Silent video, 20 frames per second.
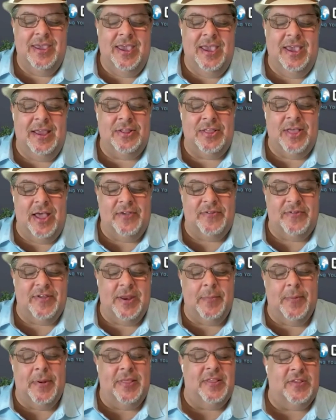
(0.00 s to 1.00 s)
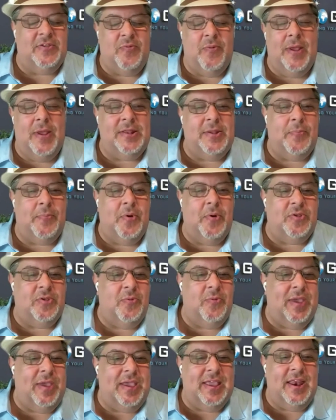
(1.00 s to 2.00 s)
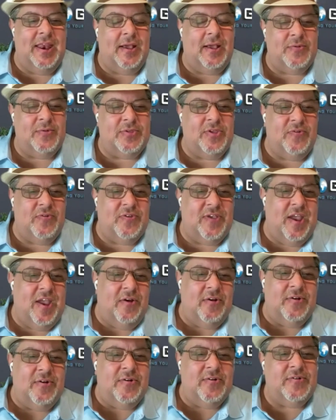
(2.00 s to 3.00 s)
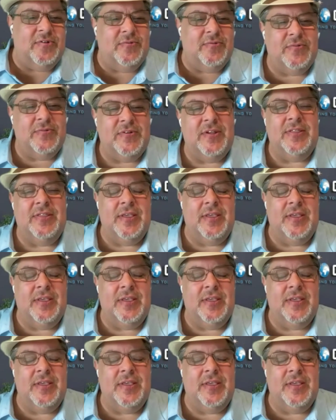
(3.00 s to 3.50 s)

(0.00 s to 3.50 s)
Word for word: it allows anybody that's read the book to reconnect with those characters, which I